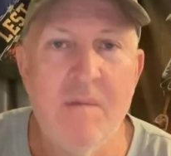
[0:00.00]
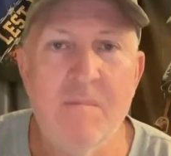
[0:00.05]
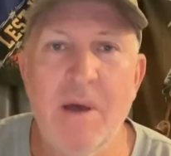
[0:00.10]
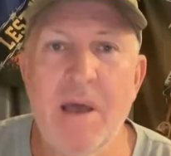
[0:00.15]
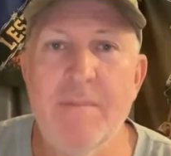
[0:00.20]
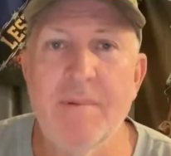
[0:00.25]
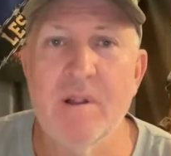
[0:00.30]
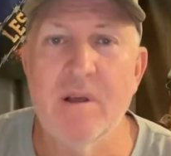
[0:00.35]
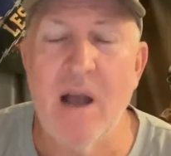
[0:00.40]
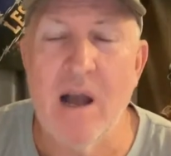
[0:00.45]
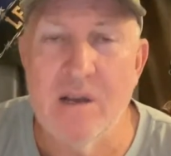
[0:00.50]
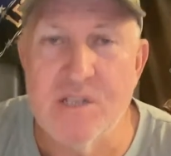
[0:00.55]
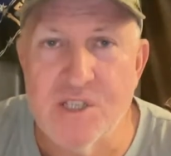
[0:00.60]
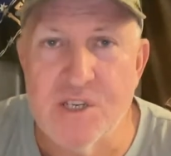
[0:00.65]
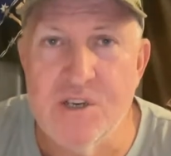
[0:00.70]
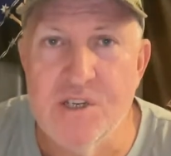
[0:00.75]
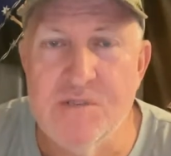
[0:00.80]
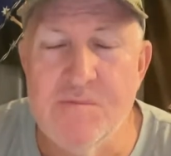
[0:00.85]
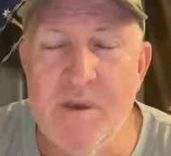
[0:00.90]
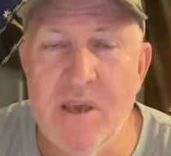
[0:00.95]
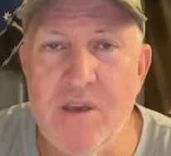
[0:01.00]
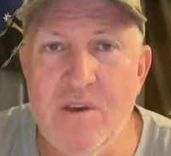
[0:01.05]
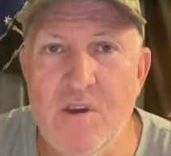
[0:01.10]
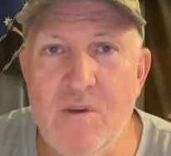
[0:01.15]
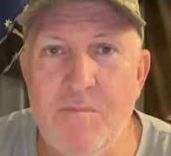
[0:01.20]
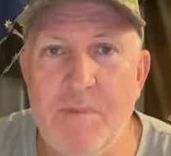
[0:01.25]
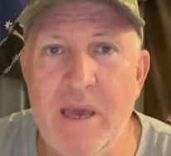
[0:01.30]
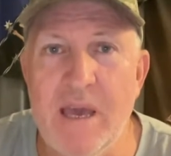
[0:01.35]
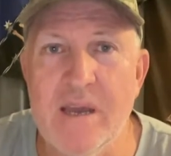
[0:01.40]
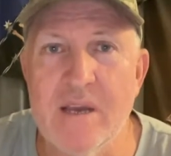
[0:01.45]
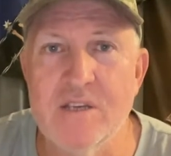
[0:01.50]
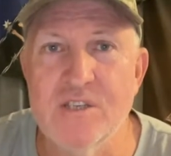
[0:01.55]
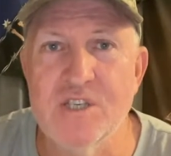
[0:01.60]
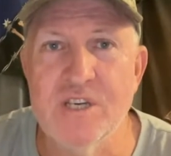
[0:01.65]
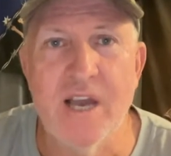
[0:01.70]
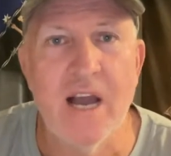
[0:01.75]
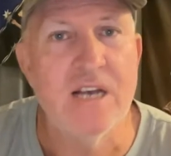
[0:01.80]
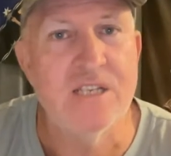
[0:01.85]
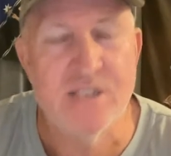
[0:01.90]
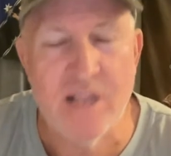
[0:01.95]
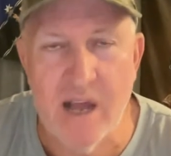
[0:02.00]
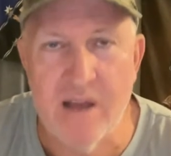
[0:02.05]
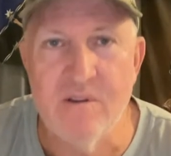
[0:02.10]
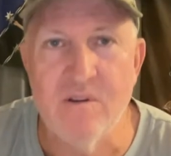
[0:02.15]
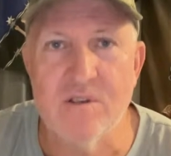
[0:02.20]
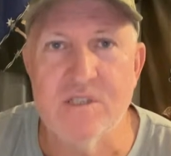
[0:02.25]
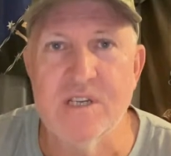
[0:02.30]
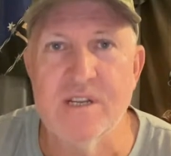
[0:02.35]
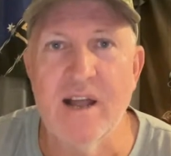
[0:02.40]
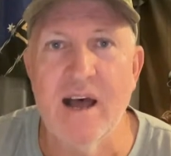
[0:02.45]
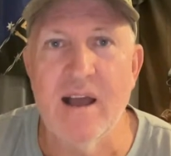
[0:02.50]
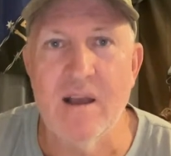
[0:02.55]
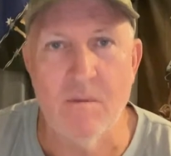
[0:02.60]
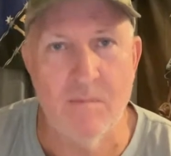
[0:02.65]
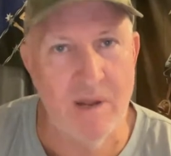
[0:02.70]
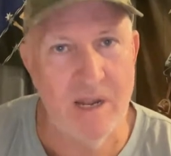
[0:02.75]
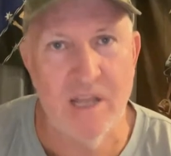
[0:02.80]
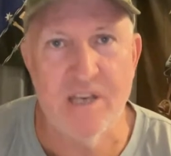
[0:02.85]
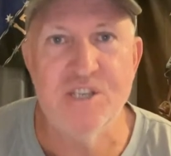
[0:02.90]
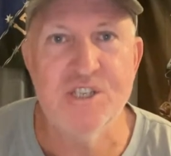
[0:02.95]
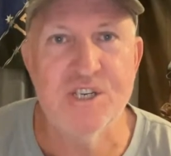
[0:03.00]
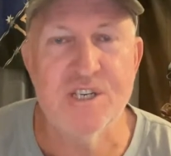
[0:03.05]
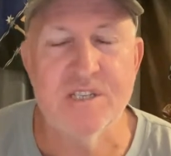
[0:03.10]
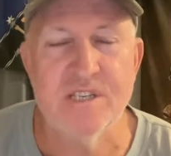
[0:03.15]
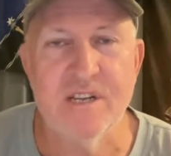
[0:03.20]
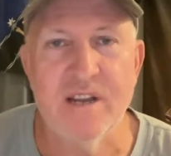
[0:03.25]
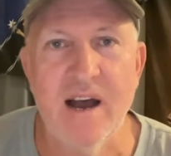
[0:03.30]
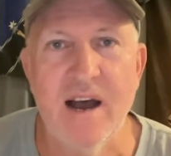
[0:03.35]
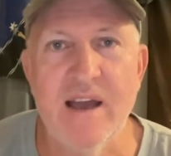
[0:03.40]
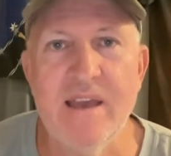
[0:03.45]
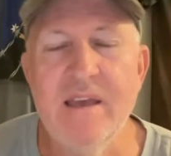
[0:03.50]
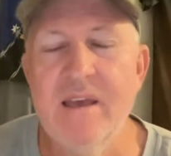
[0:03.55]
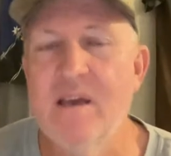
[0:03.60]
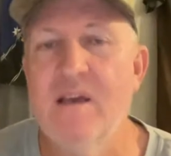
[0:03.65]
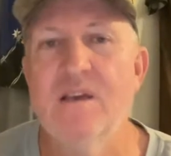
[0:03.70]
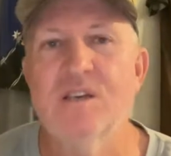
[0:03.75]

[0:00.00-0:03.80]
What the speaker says: People go, excuse me, are you Pink? And she goes, no, not today. I'm Alicia today.